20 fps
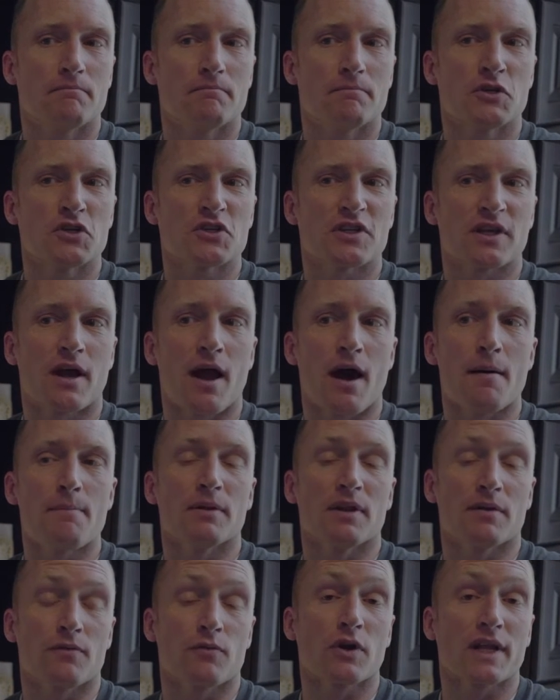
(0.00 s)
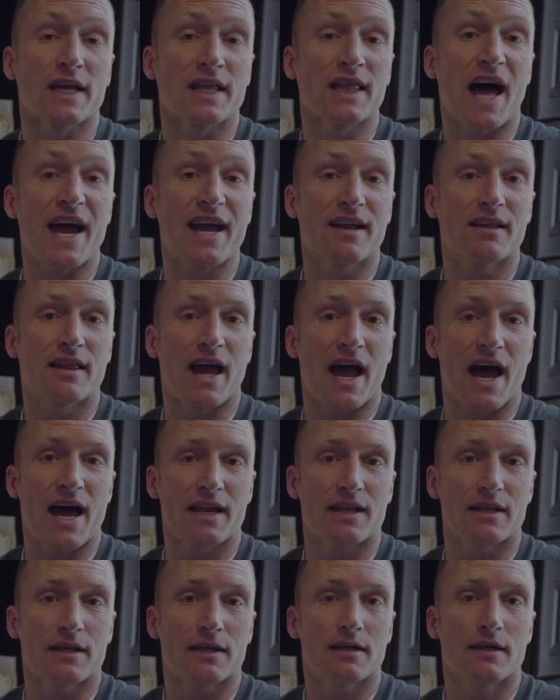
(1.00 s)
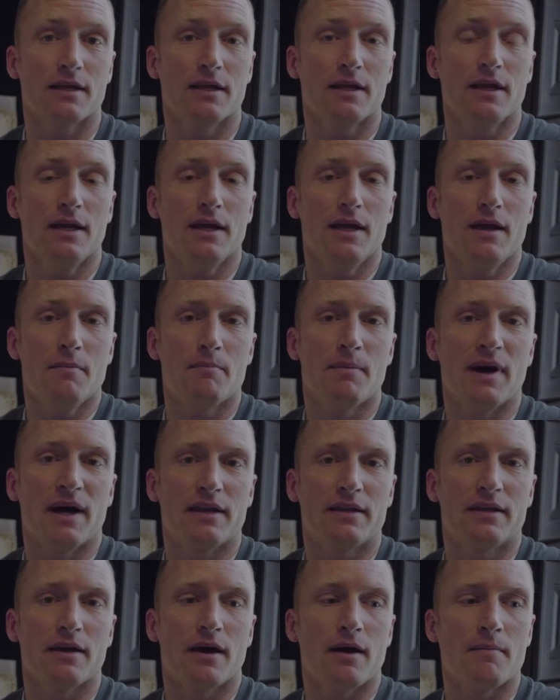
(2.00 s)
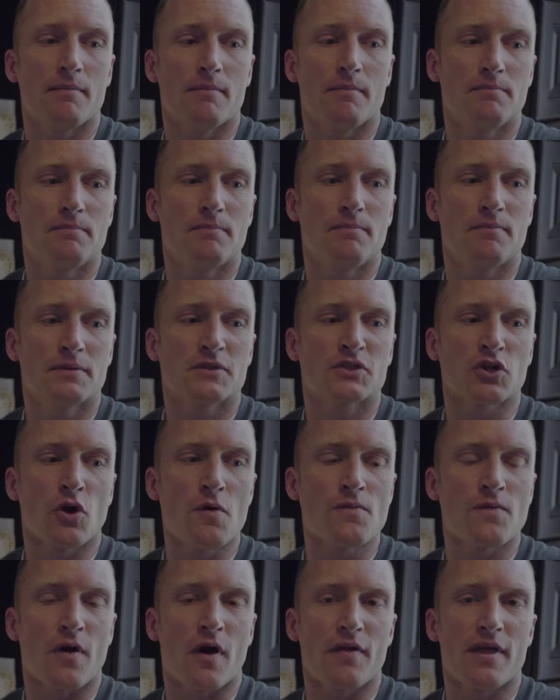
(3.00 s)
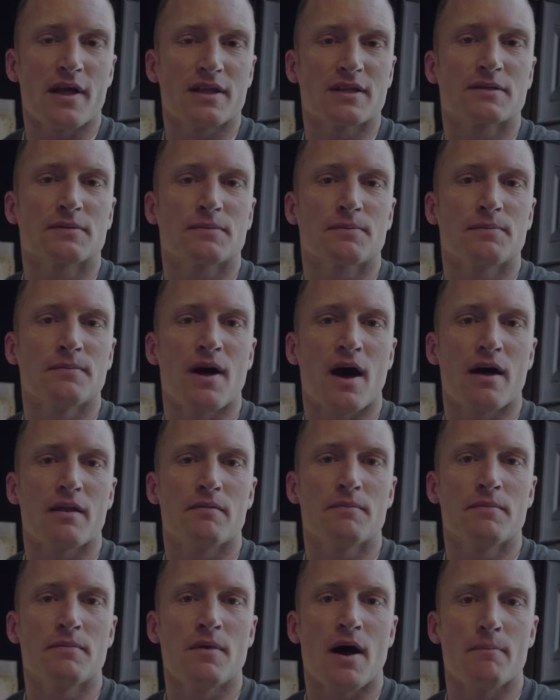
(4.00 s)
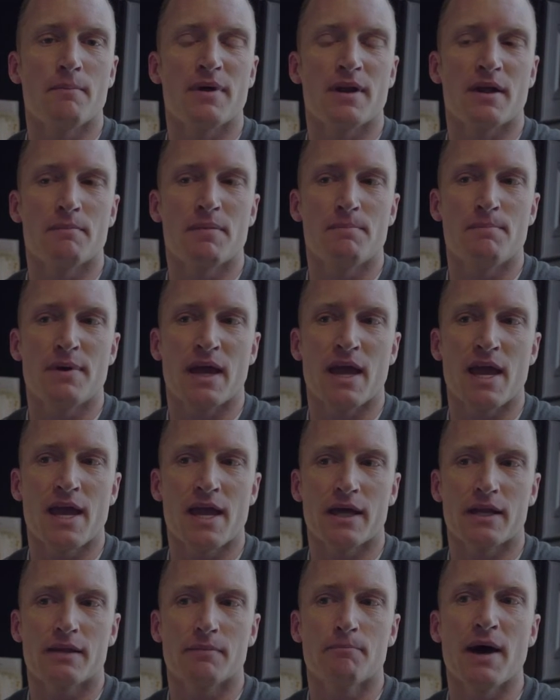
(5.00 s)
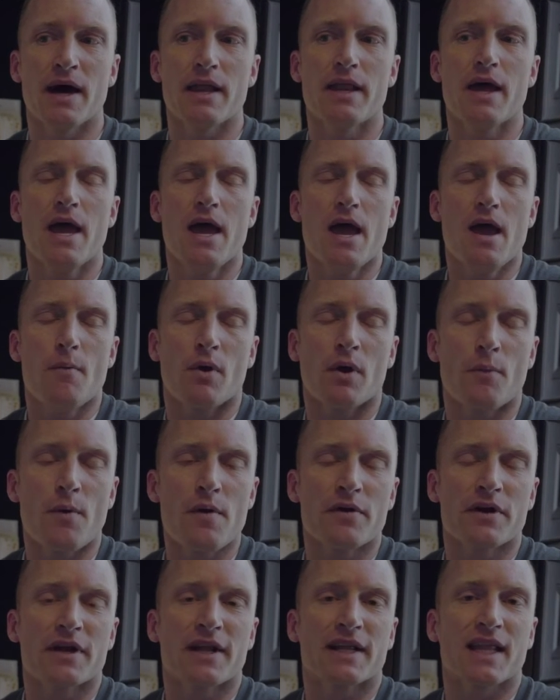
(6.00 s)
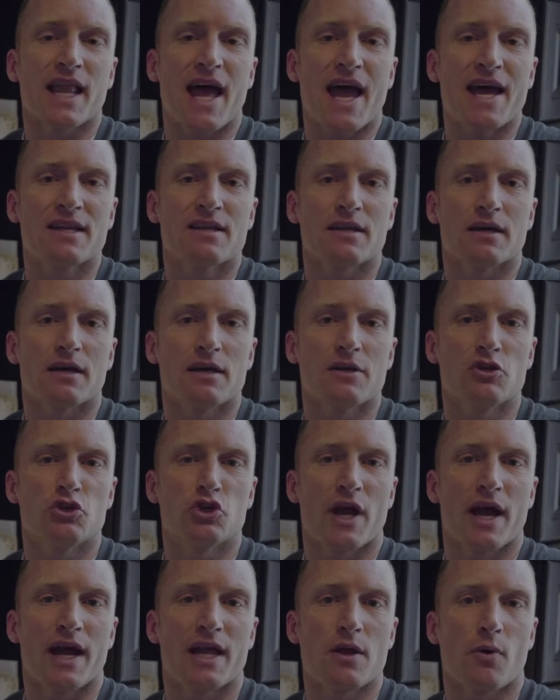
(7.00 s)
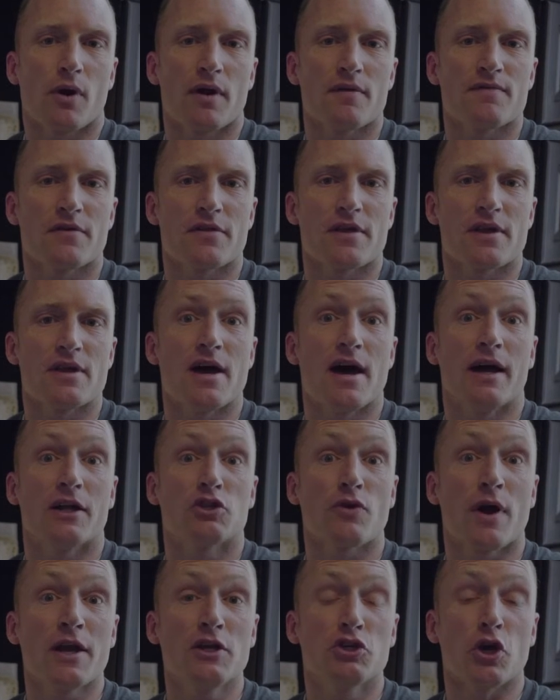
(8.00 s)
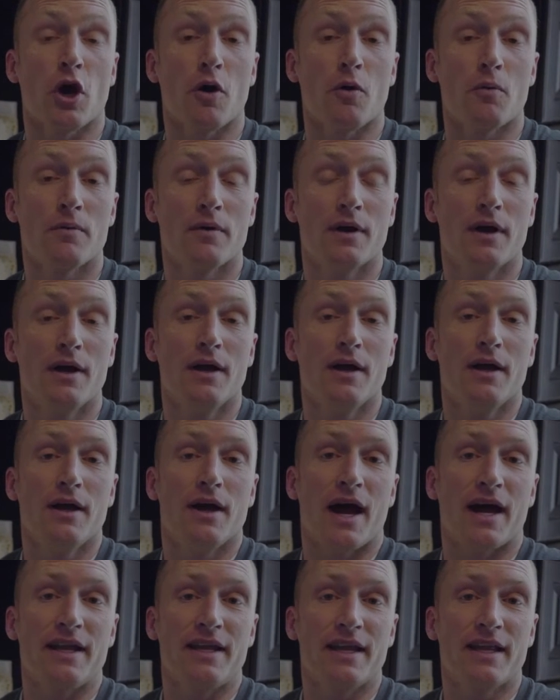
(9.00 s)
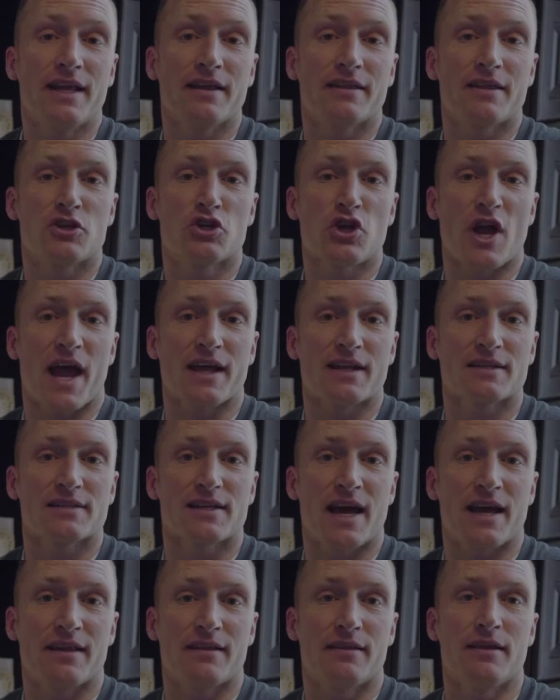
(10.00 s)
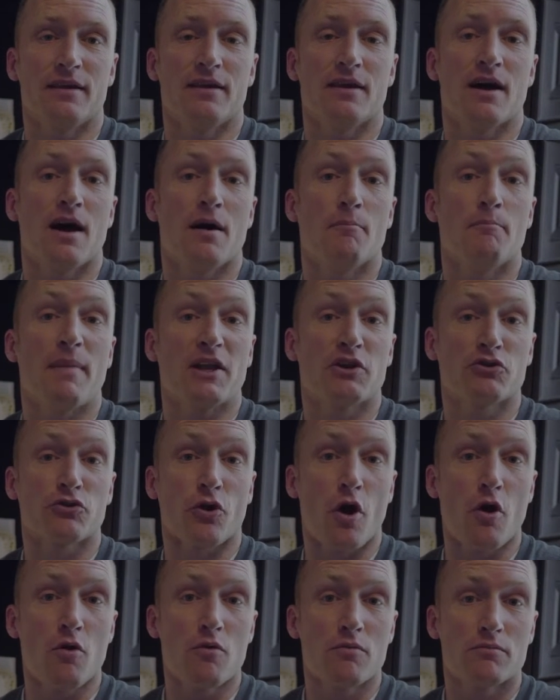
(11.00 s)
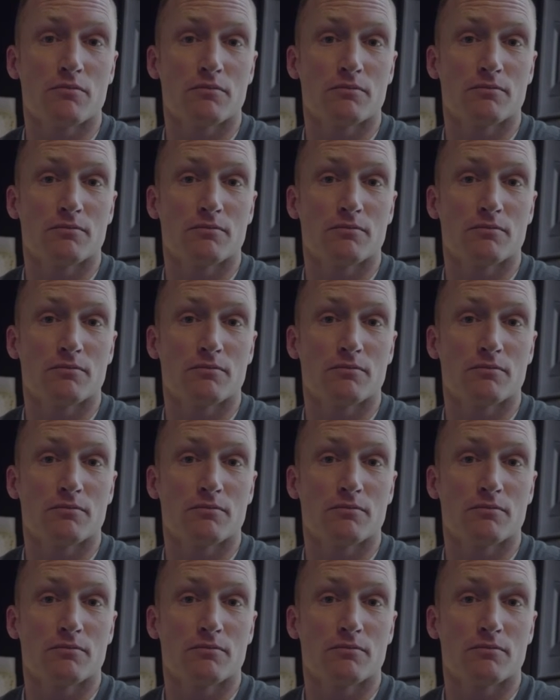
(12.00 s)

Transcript: just a couple, have really liked that, but so far that's not been a big hit. But when we were in Atlanta in January for the trade show, I did get the chance at the Metro